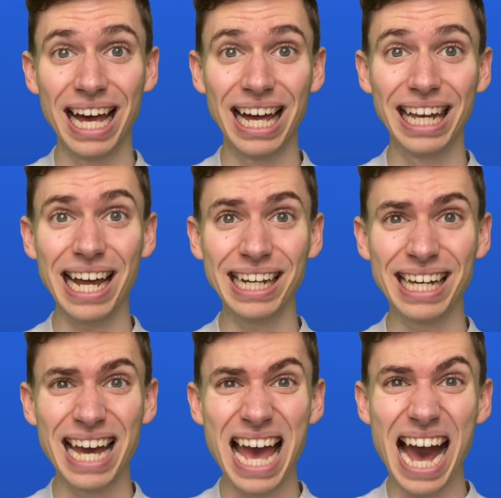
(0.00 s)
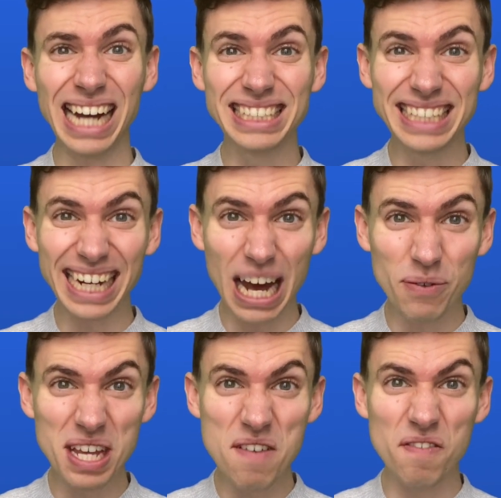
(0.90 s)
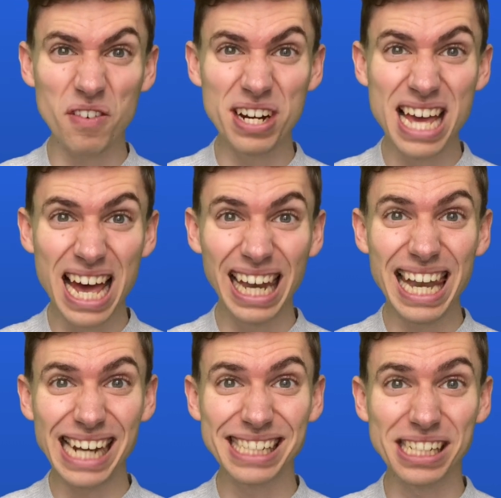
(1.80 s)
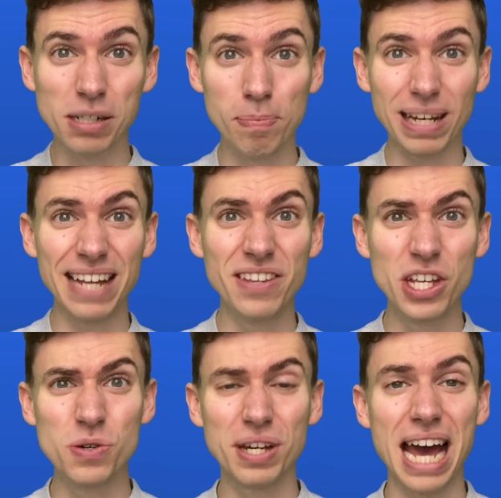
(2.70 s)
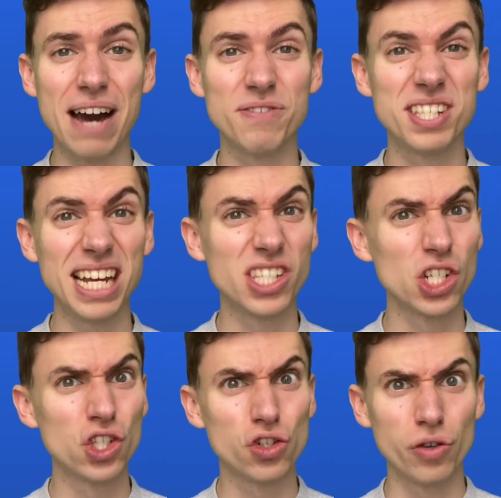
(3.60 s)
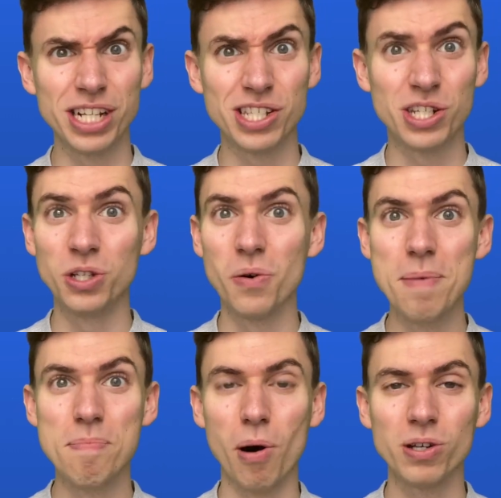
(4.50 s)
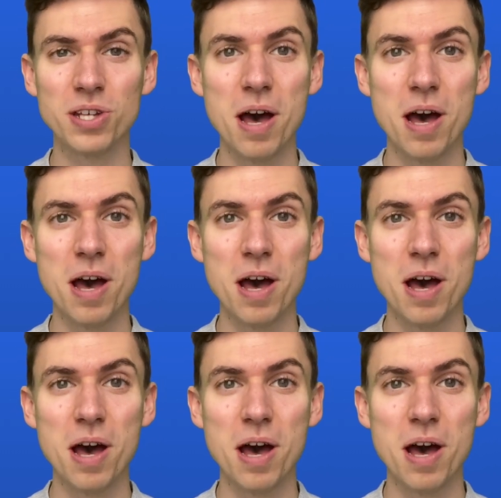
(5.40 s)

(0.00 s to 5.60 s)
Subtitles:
like and check out the free lesson plan that you can have sent straight to your inbox